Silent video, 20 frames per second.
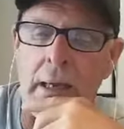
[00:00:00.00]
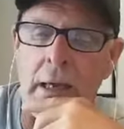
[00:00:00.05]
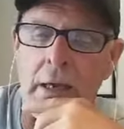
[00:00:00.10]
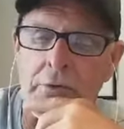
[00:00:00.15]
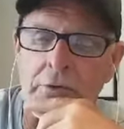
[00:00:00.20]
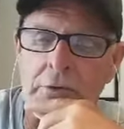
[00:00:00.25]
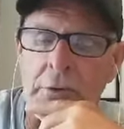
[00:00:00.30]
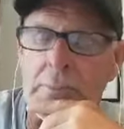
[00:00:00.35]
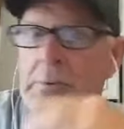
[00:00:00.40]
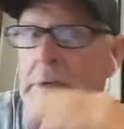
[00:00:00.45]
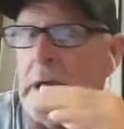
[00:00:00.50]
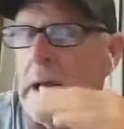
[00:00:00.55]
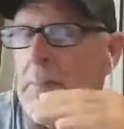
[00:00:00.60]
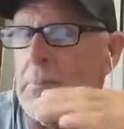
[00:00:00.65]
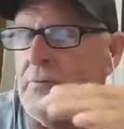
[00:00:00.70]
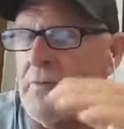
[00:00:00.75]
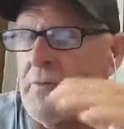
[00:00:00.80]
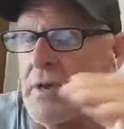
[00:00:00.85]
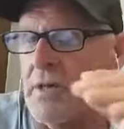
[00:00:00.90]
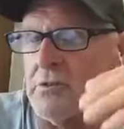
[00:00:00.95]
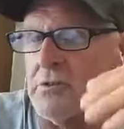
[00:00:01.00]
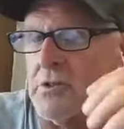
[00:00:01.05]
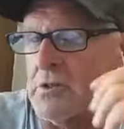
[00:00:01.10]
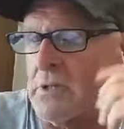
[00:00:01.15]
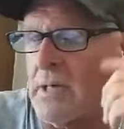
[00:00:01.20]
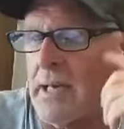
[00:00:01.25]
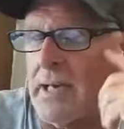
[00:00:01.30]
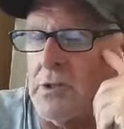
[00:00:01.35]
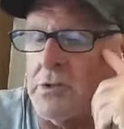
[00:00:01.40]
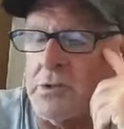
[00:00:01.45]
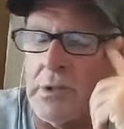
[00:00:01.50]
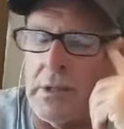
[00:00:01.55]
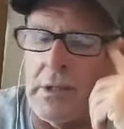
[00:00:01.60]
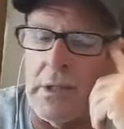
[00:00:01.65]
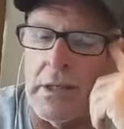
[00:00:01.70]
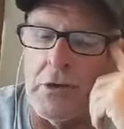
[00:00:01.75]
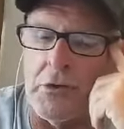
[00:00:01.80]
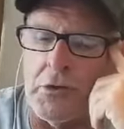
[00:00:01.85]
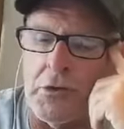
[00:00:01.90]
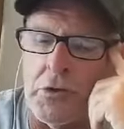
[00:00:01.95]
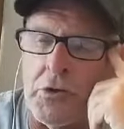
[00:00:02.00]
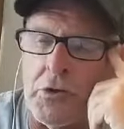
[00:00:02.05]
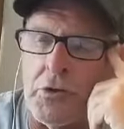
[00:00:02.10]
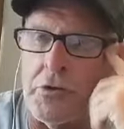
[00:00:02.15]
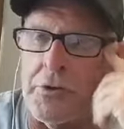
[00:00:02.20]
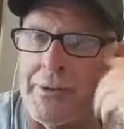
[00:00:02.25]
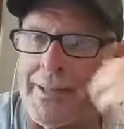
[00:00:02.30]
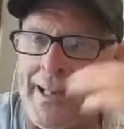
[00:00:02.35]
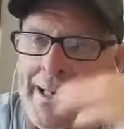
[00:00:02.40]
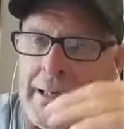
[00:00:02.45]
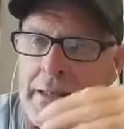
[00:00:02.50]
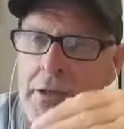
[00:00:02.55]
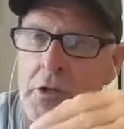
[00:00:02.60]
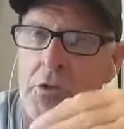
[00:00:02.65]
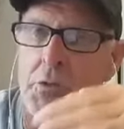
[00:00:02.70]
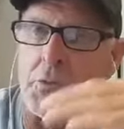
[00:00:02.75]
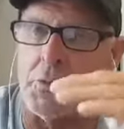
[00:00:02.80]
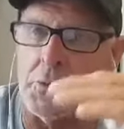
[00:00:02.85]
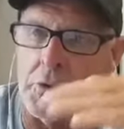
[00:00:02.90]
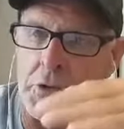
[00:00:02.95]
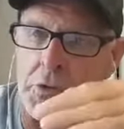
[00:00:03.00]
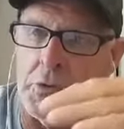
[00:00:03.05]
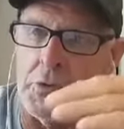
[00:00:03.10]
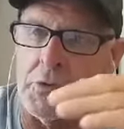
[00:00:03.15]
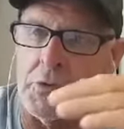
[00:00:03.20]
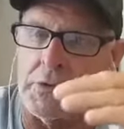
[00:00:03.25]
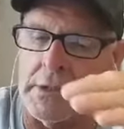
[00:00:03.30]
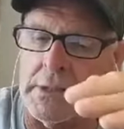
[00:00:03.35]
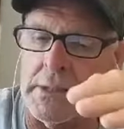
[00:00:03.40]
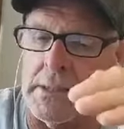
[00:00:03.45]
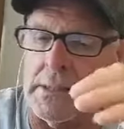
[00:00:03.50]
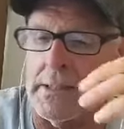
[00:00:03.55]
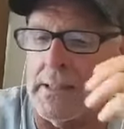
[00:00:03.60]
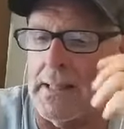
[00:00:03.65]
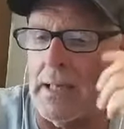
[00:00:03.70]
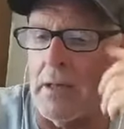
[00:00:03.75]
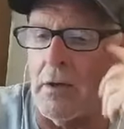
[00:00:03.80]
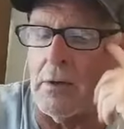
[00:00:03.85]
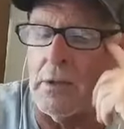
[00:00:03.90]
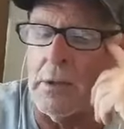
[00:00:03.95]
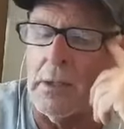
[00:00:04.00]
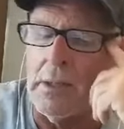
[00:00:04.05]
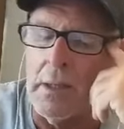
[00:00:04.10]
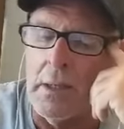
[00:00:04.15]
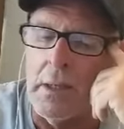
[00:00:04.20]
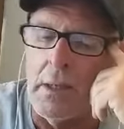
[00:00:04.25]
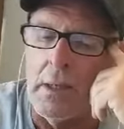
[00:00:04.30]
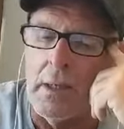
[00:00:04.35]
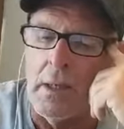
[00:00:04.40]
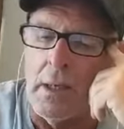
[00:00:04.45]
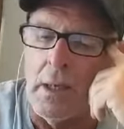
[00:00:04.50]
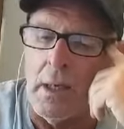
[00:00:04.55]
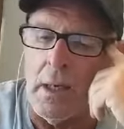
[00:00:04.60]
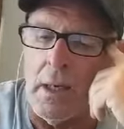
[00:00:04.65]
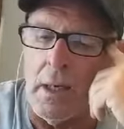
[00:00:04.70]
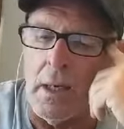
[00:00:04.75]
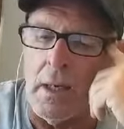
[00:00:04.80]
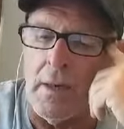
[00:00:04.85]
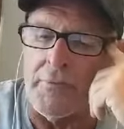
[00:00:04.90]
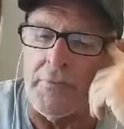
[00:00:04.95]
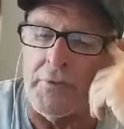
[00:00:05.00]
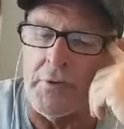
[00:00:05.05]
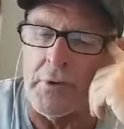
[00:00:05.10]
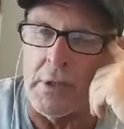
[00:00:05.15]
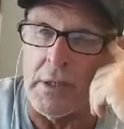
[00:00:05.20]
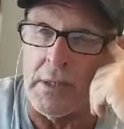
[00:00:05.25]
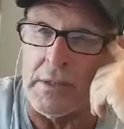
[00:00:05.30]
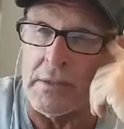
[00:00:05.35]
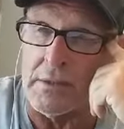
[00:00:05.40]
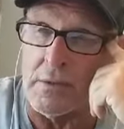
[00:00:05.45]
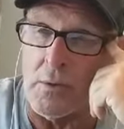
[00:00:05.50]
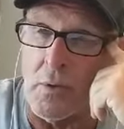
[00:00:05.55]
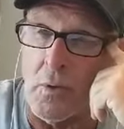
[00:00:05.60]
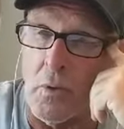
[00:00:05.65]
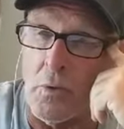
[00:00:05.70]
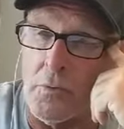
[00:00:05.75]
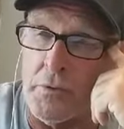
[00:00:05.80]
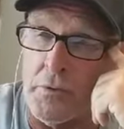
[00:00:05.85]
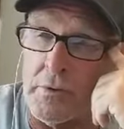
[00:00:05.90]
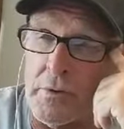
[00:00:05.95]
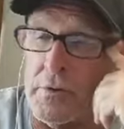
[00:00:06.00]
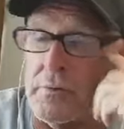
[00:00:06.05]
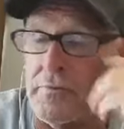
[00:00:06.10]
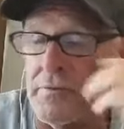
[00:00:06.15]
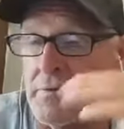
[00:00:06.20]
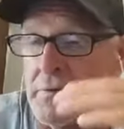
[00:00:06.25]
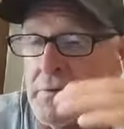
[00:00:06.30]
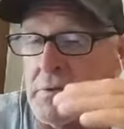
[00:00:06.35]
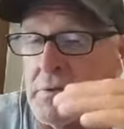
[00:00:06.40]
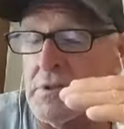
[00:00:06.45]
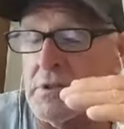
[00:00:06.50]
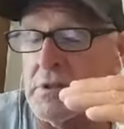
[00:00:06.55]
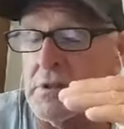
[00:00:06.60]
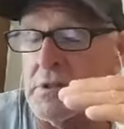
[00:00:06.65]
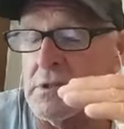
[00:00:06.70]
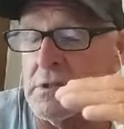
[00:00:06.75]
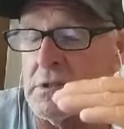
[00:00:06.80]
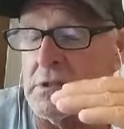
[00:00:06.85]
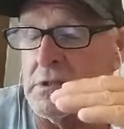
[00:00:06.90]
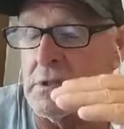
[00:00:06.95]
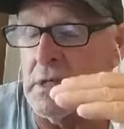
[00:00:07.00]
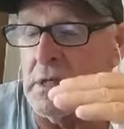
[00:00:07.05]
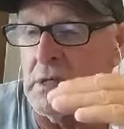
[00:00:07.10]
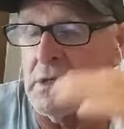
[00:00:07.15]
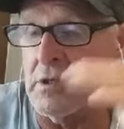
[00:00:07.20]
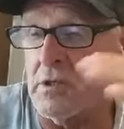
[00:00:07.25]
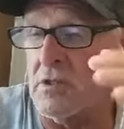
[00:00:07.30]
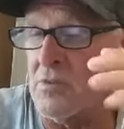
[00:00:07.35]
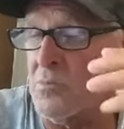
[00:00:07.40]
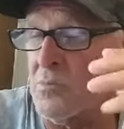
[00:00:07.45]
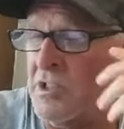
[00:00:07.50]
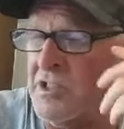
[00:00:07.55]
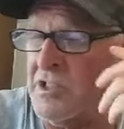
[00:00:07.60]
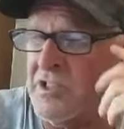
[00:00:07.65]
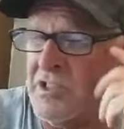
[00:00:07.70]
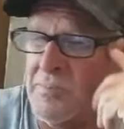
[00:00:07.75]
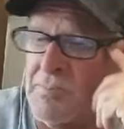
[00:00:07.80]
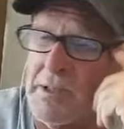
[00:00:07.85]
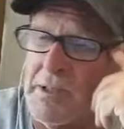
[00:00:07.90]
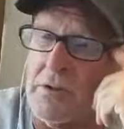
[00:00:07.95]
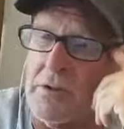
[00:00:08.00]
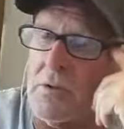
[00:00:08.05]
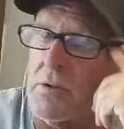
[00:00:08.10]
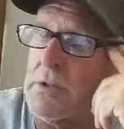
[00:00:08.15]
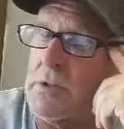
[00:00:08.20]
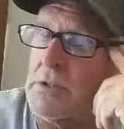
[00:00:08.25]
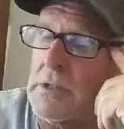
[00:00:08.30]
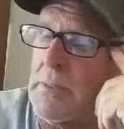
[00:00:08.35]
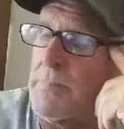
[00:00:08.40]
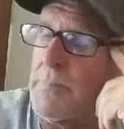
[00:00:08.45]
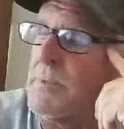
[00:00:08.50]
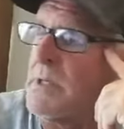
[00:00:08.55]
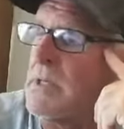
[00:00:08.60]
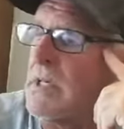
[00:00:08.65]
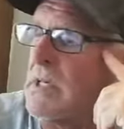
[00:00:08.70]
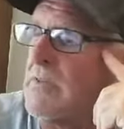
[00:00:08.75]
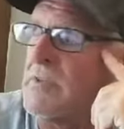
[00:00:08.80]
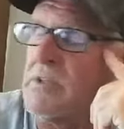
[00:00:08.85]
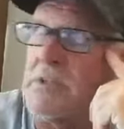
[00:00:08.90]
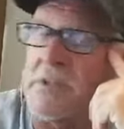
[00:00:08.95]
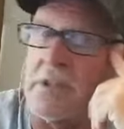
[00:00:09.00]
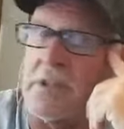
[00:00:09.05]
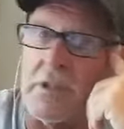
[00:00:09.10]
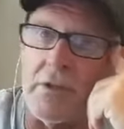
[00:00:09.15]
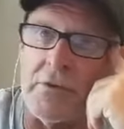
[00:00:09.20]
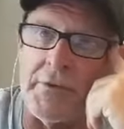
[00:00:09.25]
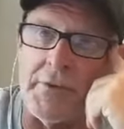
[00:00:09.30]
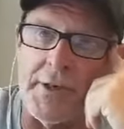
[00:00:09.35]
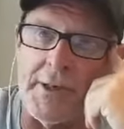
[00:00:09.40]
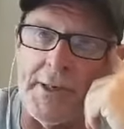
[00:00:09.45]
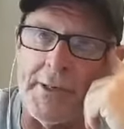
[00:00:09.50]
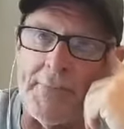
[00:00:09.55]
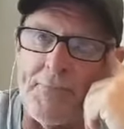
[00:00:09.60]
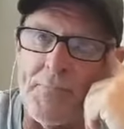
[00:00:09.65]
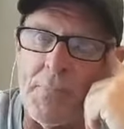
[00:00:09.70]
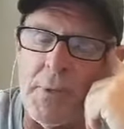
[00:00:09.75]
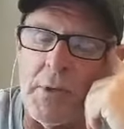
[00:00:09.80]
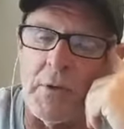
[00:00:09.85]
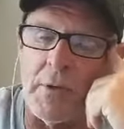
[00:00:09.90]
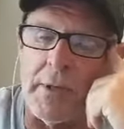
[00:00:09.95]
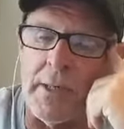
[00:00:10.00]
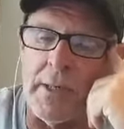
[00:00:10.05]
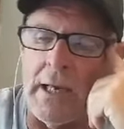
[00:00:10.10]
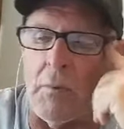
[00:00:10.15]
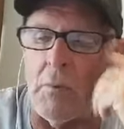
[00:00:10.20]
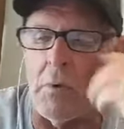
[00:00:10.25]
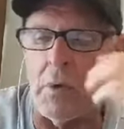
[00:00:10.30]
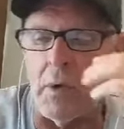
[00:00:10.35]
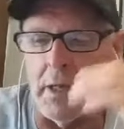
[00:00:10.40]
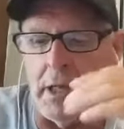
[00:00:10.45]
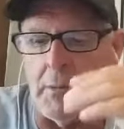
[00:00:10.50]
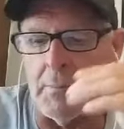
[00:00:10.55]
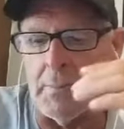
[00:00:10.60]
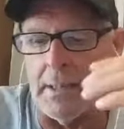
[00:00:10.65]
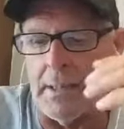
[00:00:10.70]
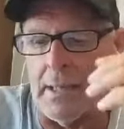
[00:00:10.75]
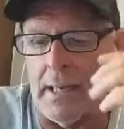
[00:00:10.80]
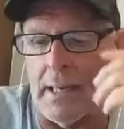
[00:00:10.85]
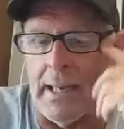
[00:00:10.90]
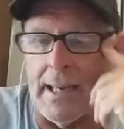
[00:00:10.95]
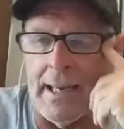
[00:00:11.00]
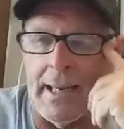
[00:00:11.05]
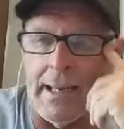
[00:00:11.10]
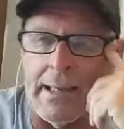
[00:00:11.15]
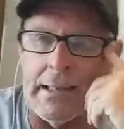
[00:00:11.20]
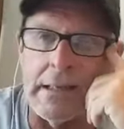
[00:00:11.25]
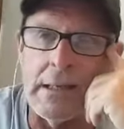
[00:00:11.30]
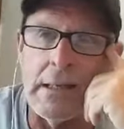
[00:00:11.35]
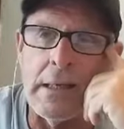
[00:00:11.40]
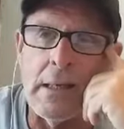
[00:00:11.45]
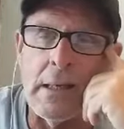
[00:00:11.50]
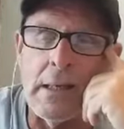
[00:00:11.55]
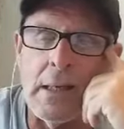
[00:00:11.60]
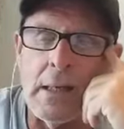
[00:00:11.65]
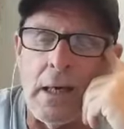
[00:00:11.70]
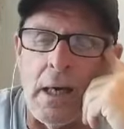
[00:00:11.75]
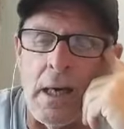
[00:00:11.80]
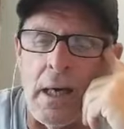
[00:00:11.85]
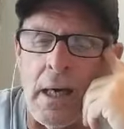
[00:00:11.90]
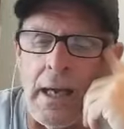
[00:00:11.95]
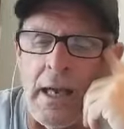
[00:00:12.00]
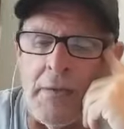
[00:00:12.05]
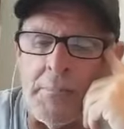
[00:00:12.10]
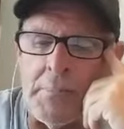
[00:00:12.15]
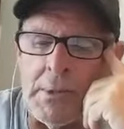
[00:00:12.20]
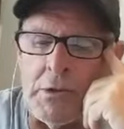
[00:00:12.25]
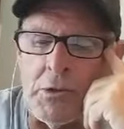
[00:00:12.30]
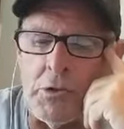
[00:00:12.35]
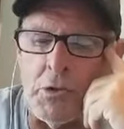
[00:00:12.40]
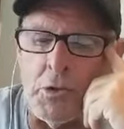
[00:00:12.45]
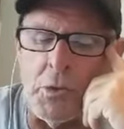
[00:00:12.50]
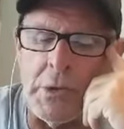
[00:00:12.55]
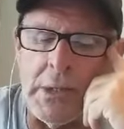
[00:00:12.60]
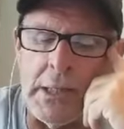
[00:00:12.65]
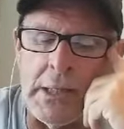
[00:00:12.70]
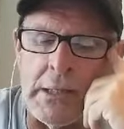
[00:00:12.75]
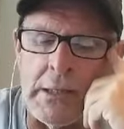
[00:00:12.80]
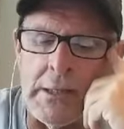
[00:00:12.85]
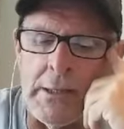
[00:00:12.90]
some type of exercising into your daily routine. Now, for us older seniors, we should be doing something every single day. Okay, well, Emily and I have been doing